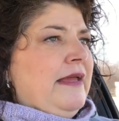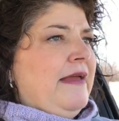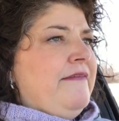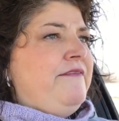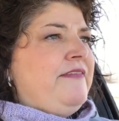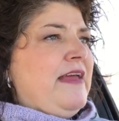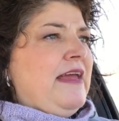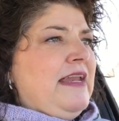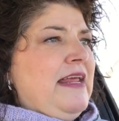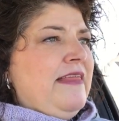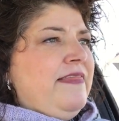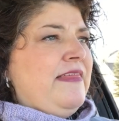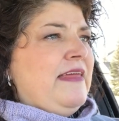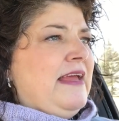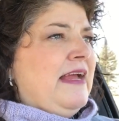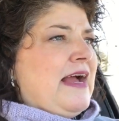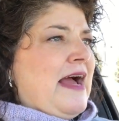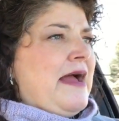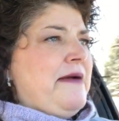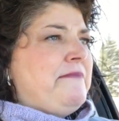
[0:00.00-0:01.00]
if
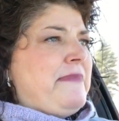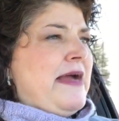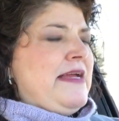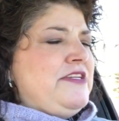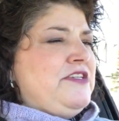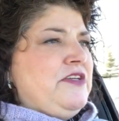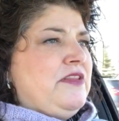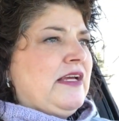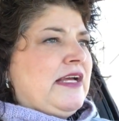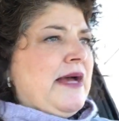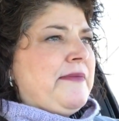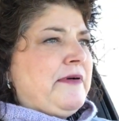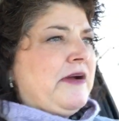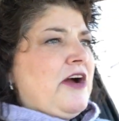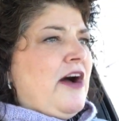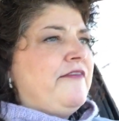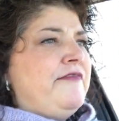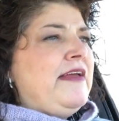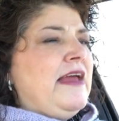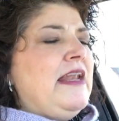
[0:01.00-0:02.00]
anything, I might do the cup
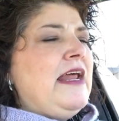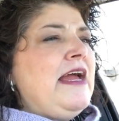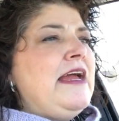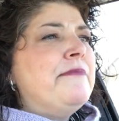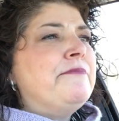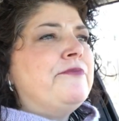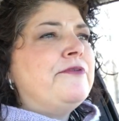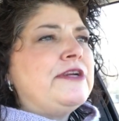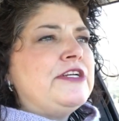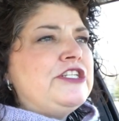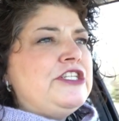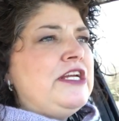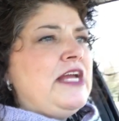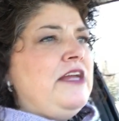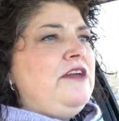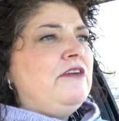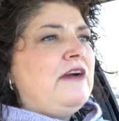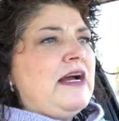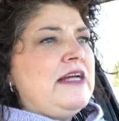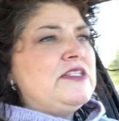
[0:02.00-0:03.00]
of coffee. And I
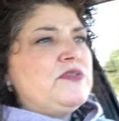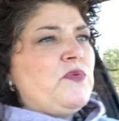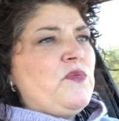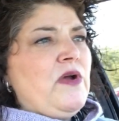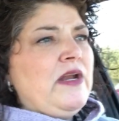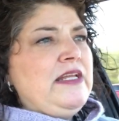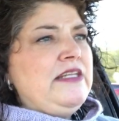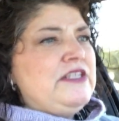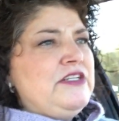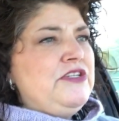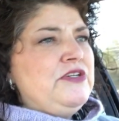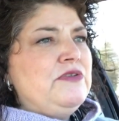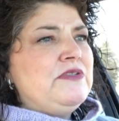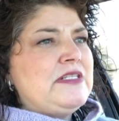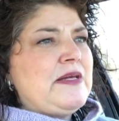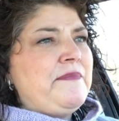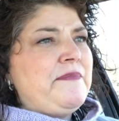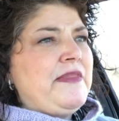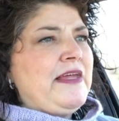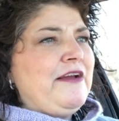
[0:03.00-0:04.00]
appreciate you guys wanting to do
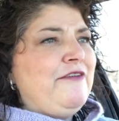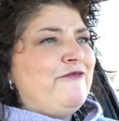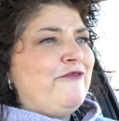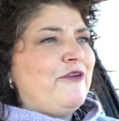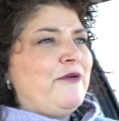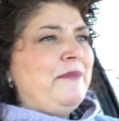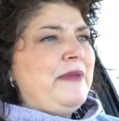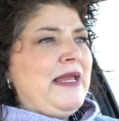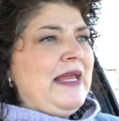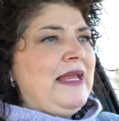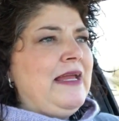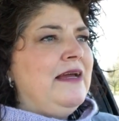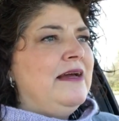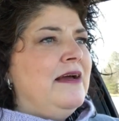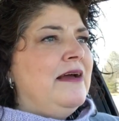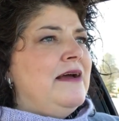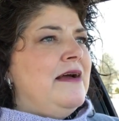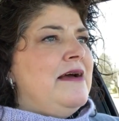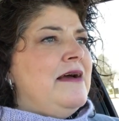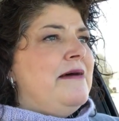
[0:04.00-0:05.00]
something for me.
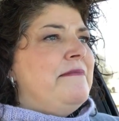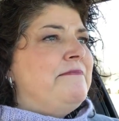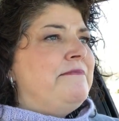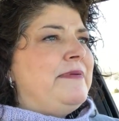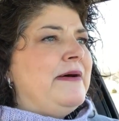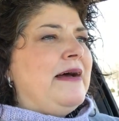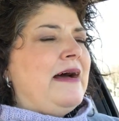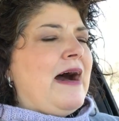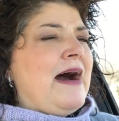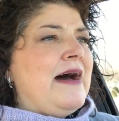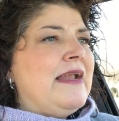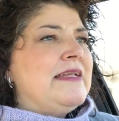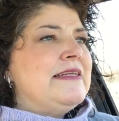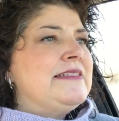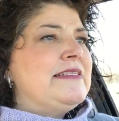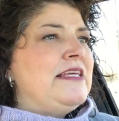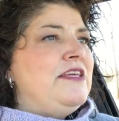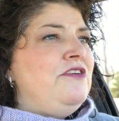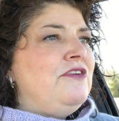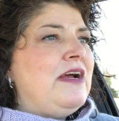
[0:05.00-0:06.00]
But
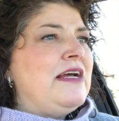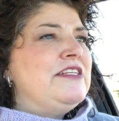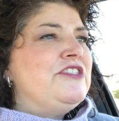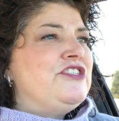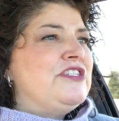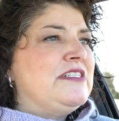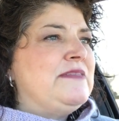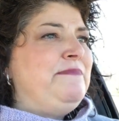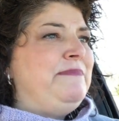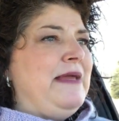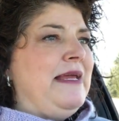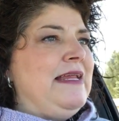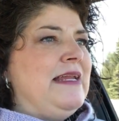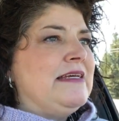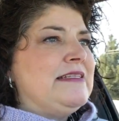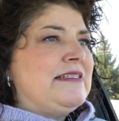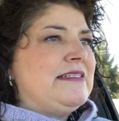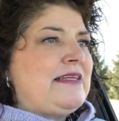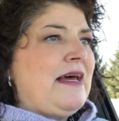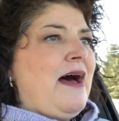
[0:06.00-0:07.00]
honestly, you guys just being
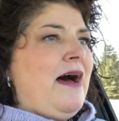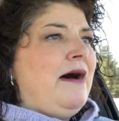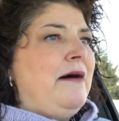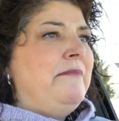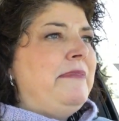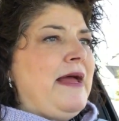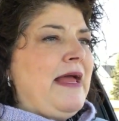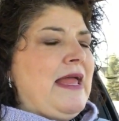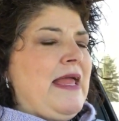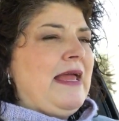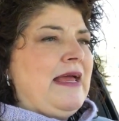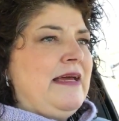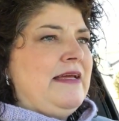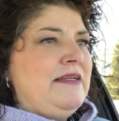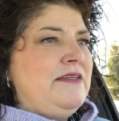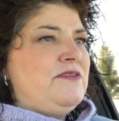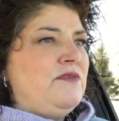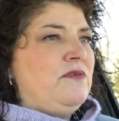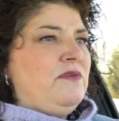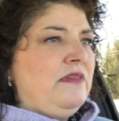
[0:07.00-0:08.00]
a sub
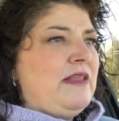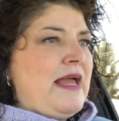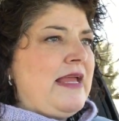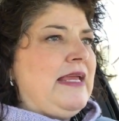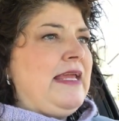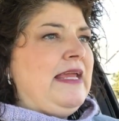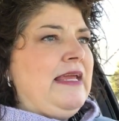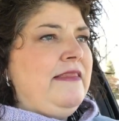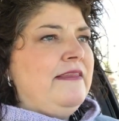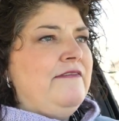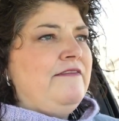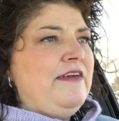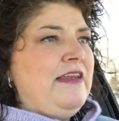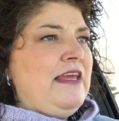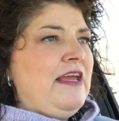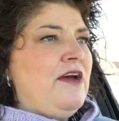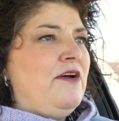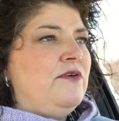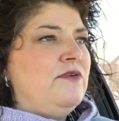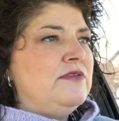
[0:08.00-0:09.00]
and liking the
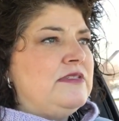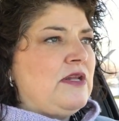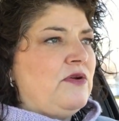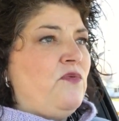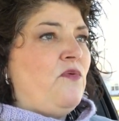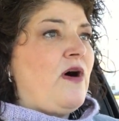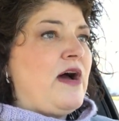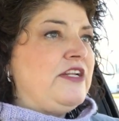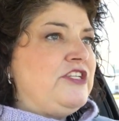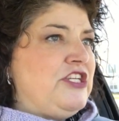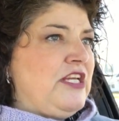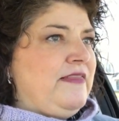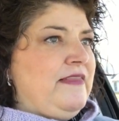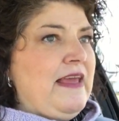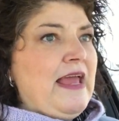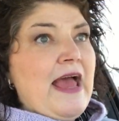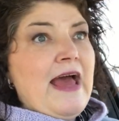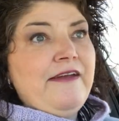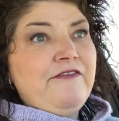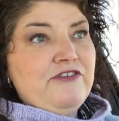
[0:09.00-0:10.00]
videos and watching
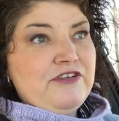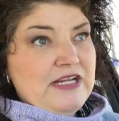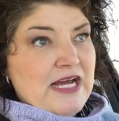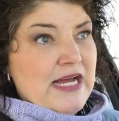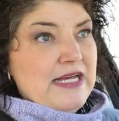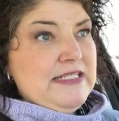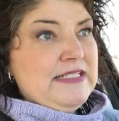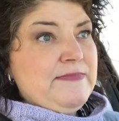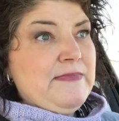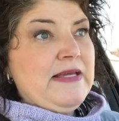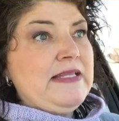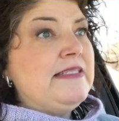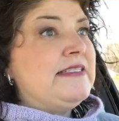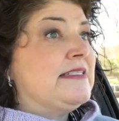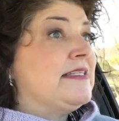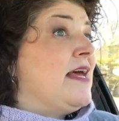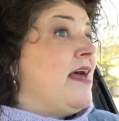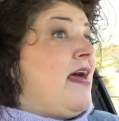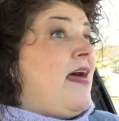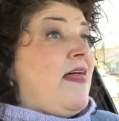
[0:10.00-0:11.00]
the
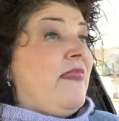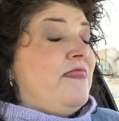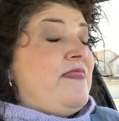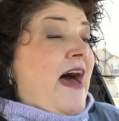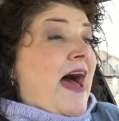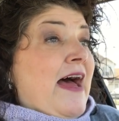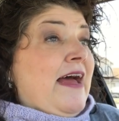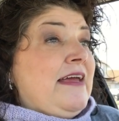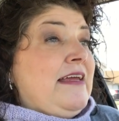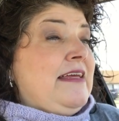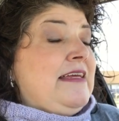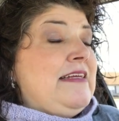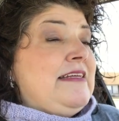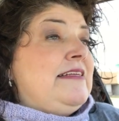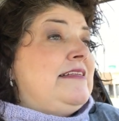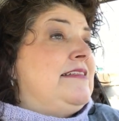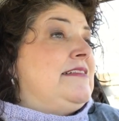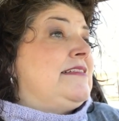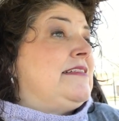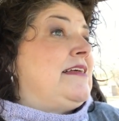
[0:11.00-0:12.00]
advertisements, that
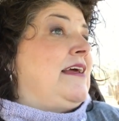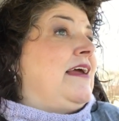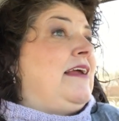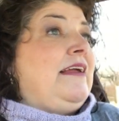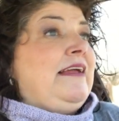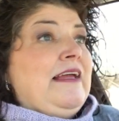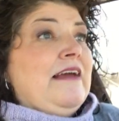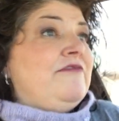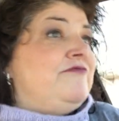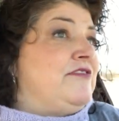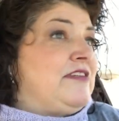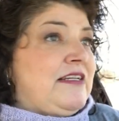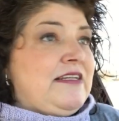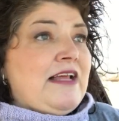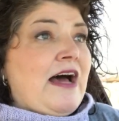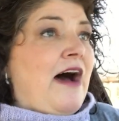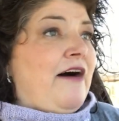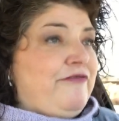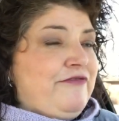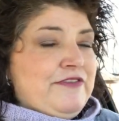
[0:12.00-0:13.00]
is gift
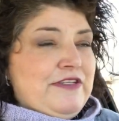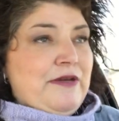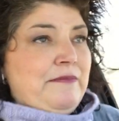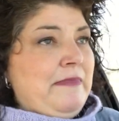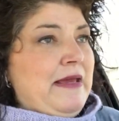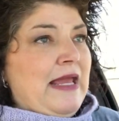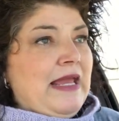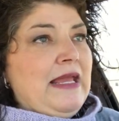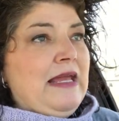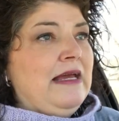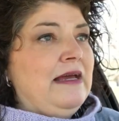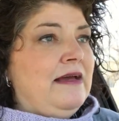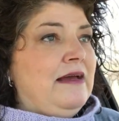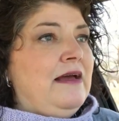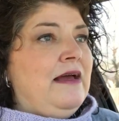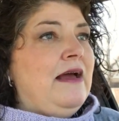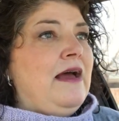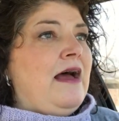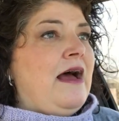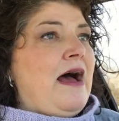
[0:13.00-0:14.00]
enough to me.
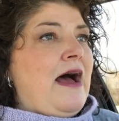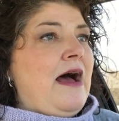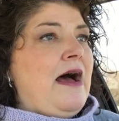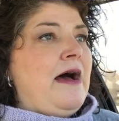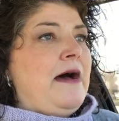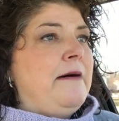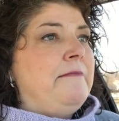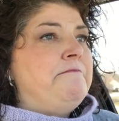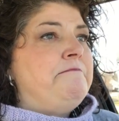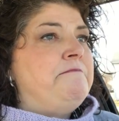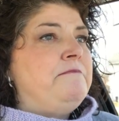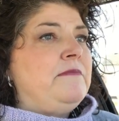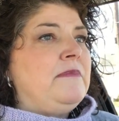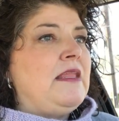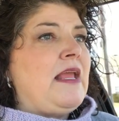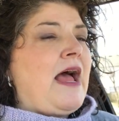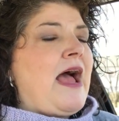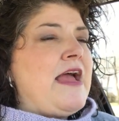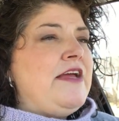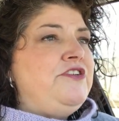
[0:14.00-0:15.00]

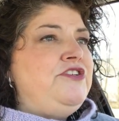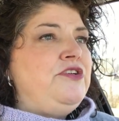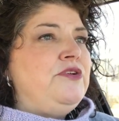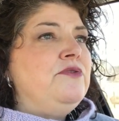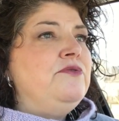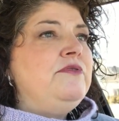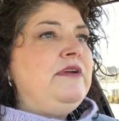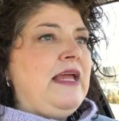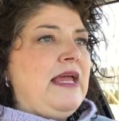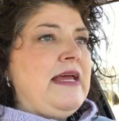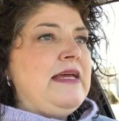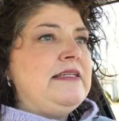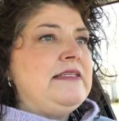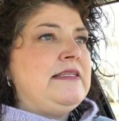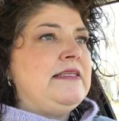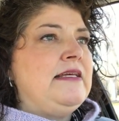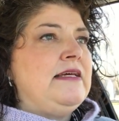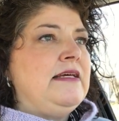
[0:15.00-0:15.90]
Um, I do get